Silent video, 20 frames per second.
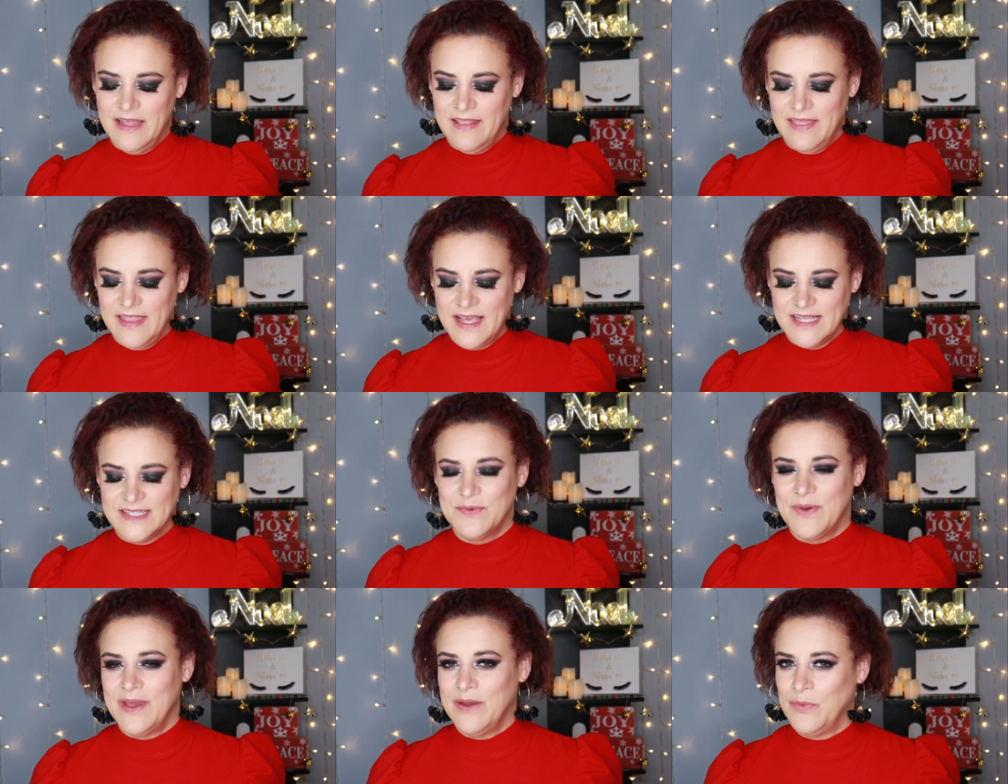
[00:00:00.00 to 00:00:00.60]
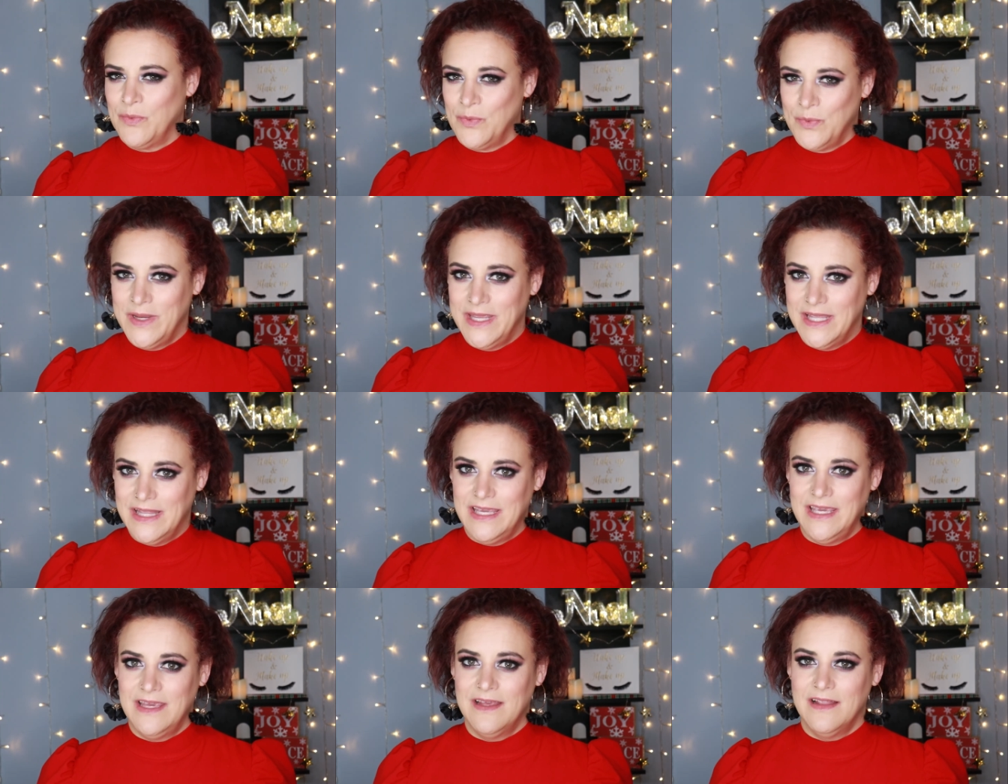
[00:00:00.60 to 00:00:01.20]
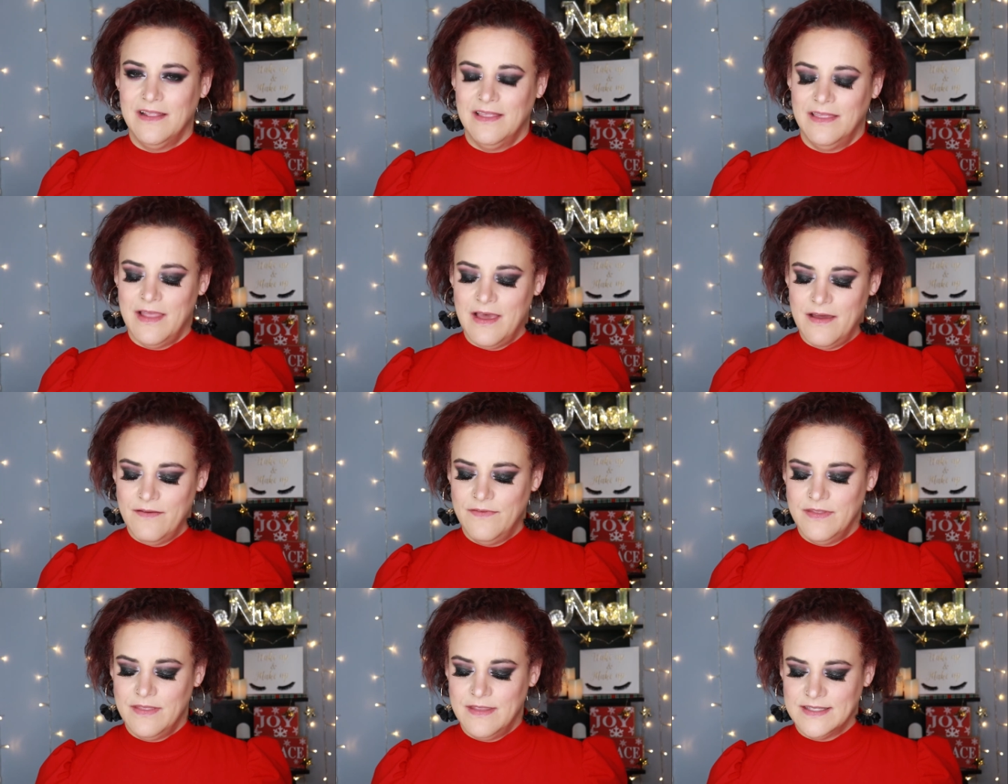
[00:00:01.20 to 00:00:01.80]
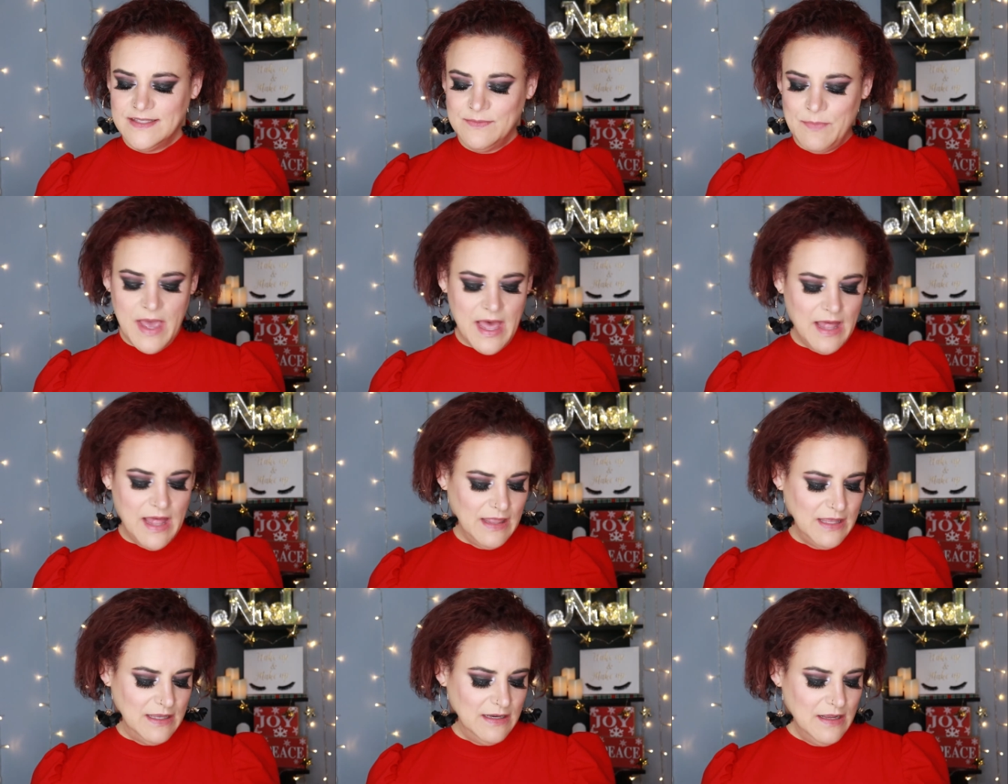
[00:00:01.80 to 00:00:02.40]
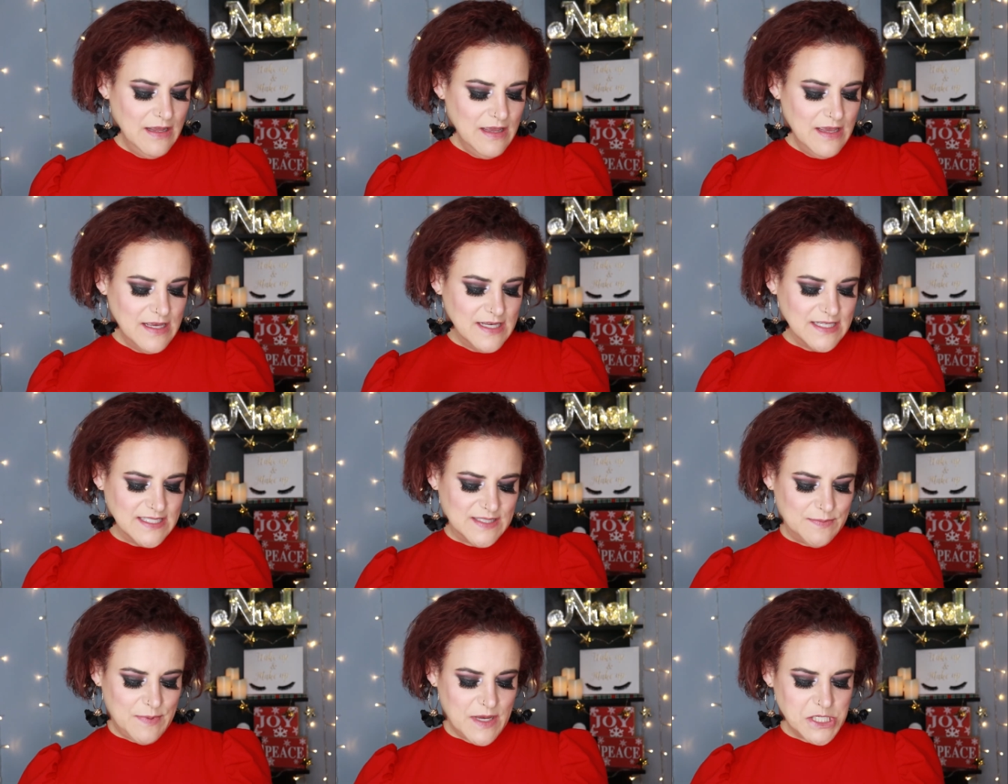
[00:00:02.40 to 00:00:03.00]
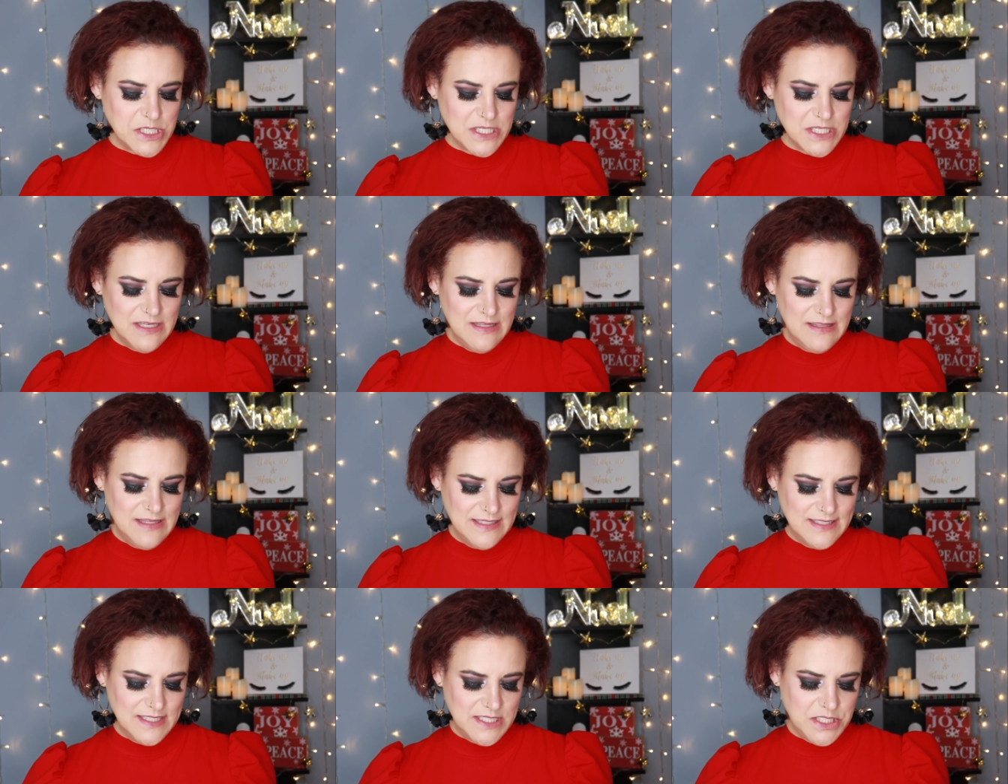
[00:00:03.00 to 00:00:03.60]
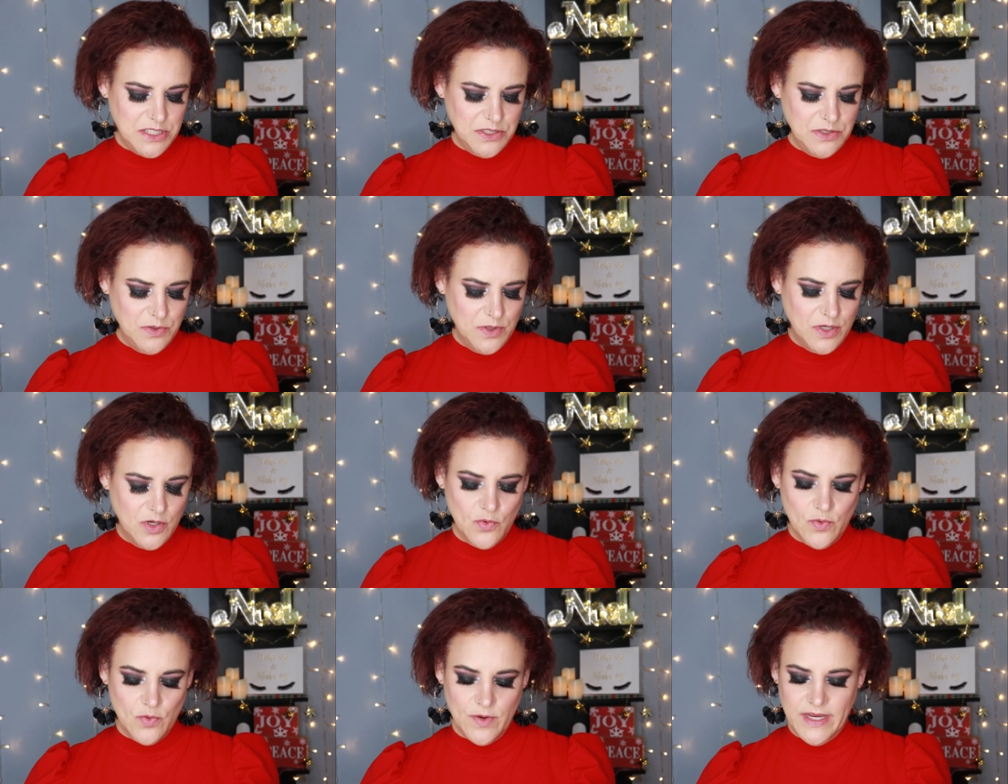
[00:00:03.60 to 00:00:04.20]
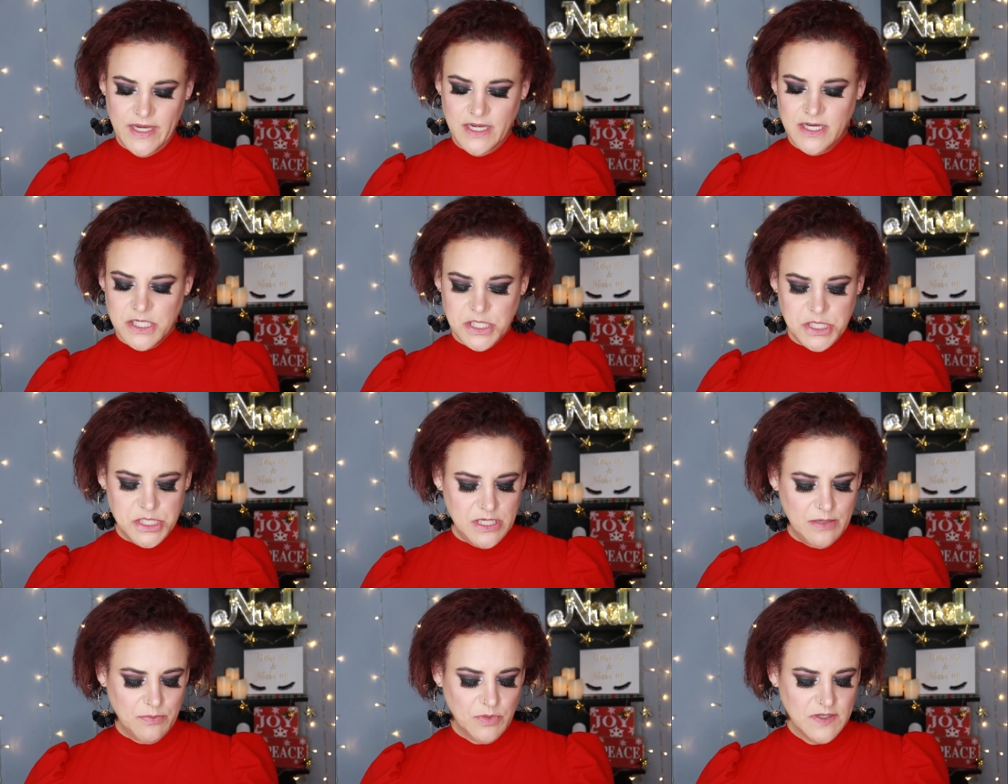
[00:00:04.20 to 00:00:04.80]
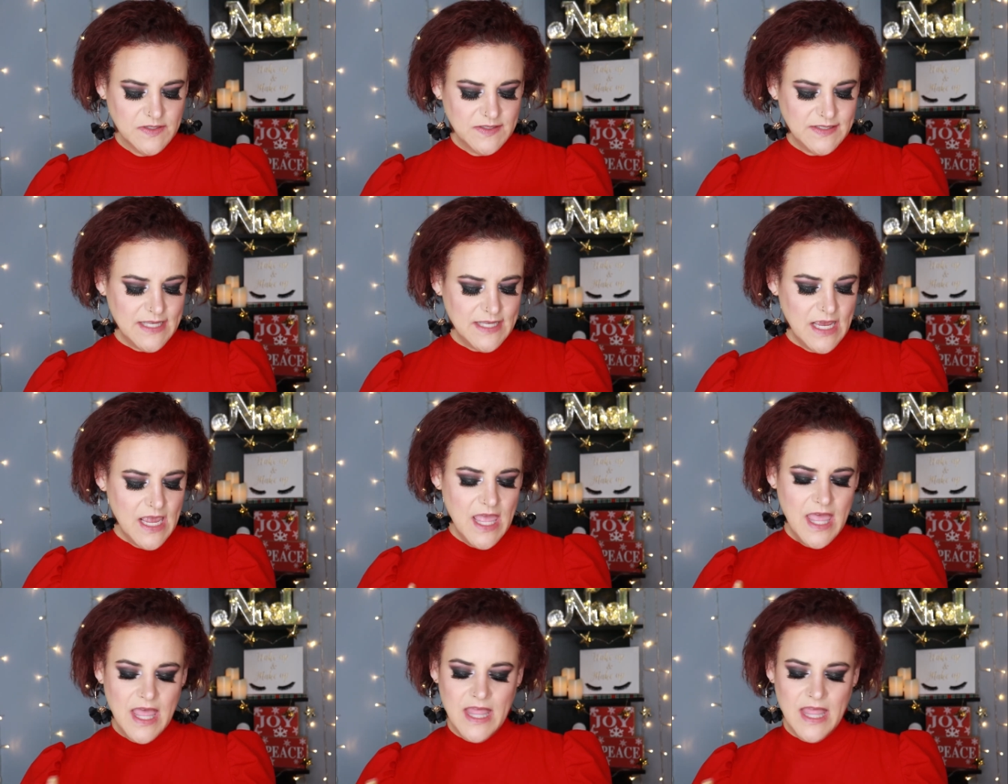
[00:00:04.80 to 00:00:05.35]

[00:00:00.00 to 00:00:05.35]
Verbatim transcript: And that's why I really love this palette, especially these two green shimmers.